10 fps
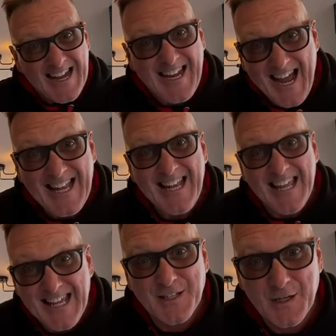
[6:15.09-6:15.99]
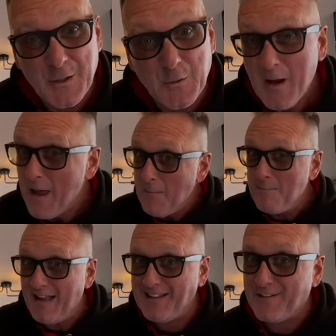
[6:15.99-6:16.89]
Can he do
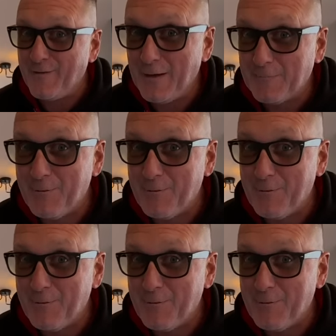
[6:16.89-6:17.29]
Mansfield